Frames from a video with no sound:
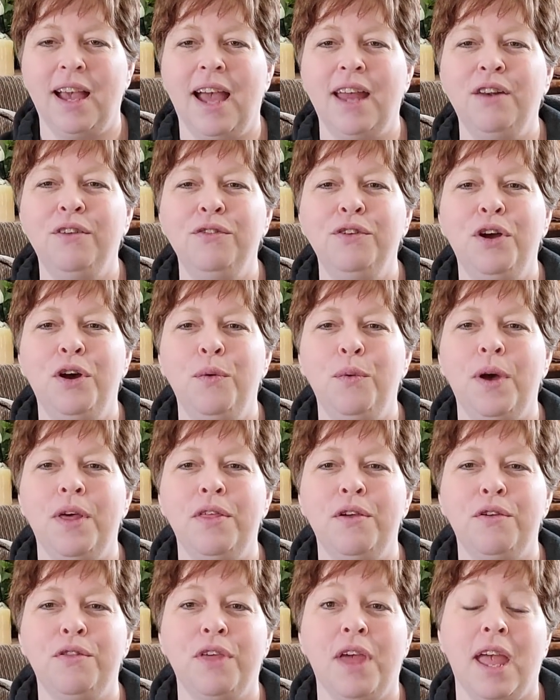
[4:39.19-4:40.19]
I don't know
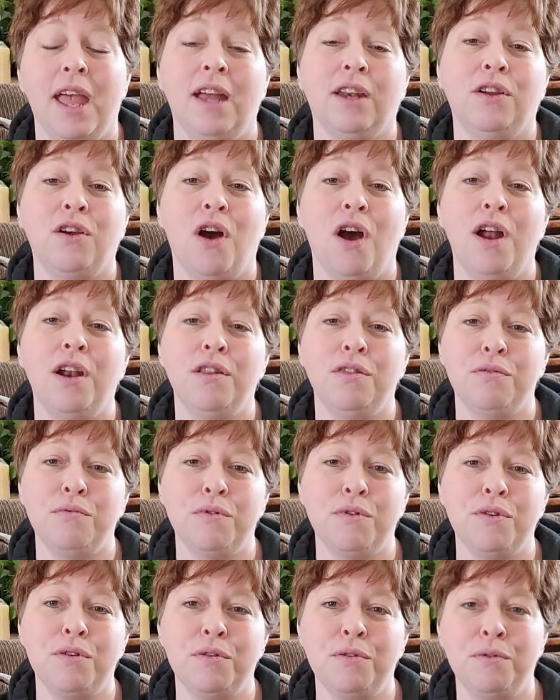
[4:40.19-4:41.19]
whether they had gone
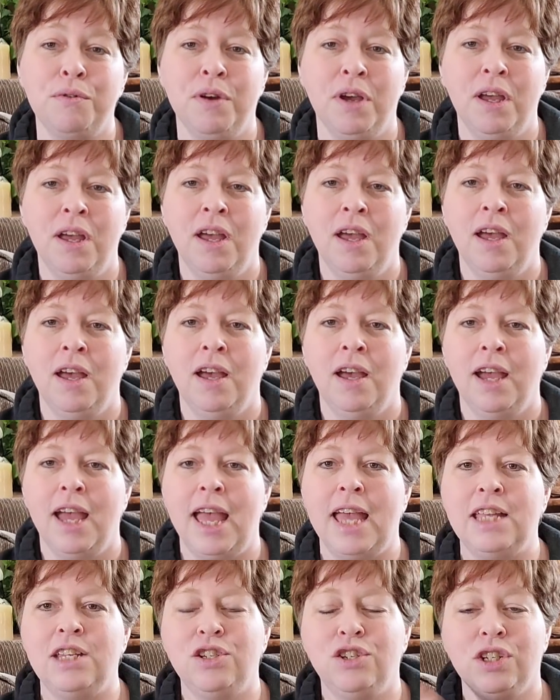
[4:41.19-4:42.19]
through
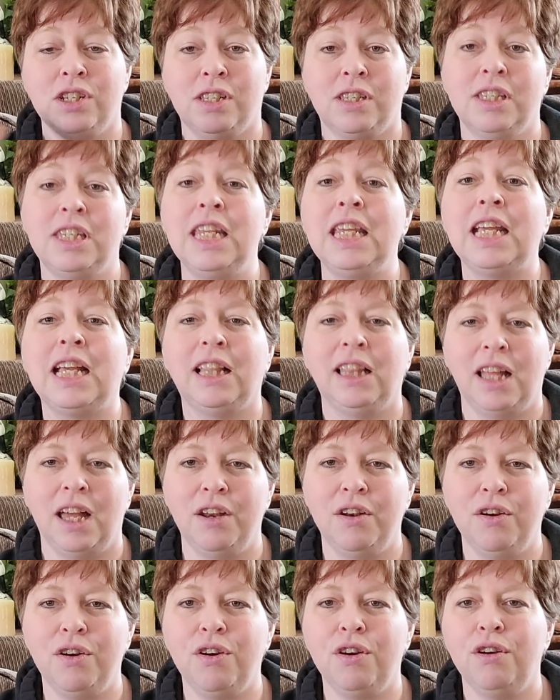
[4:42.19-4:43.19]
and just
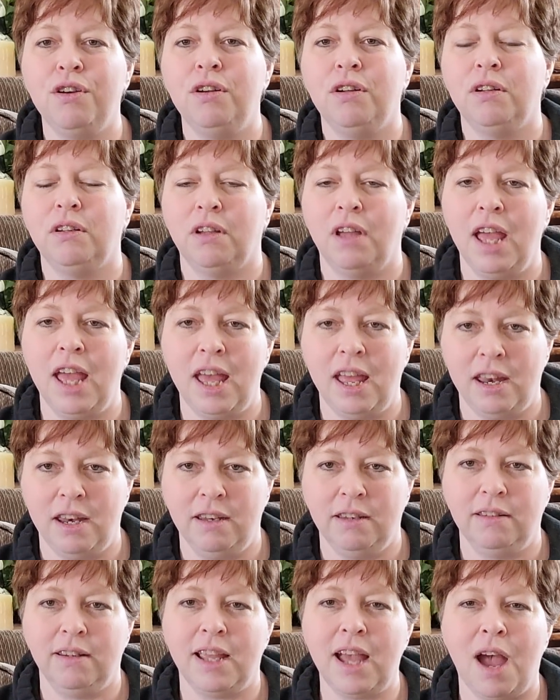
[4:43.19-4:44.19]
decluttered
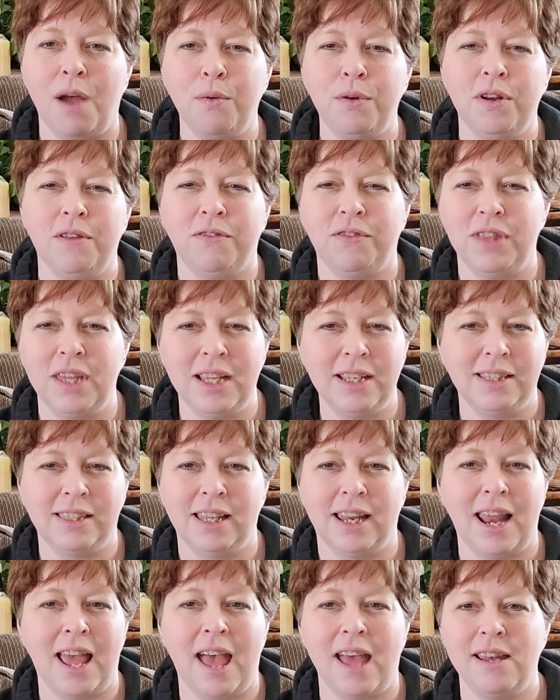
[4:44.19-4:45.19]
and got rid of things
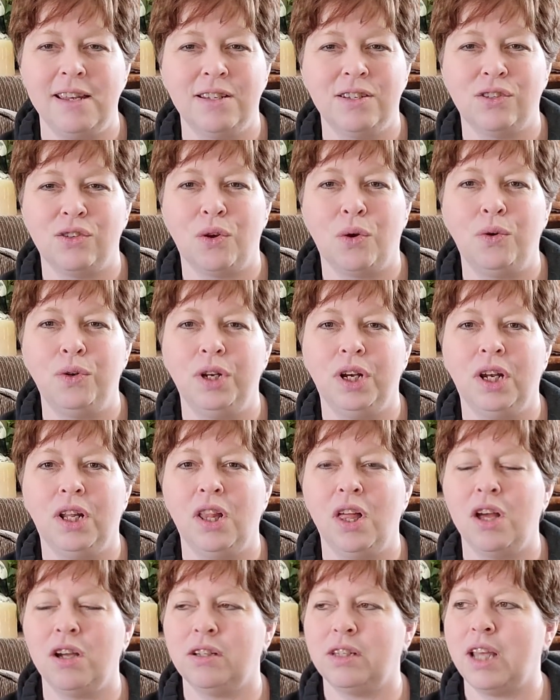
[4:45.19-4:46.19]
that hadn't sold in a
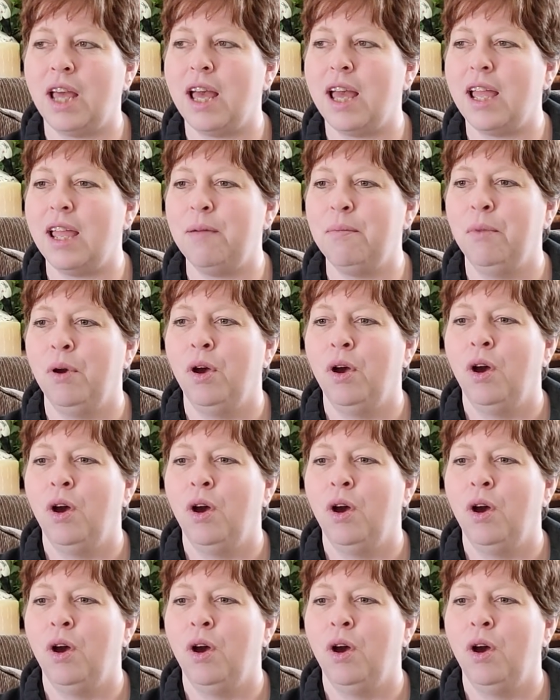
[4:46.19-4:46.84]
long time,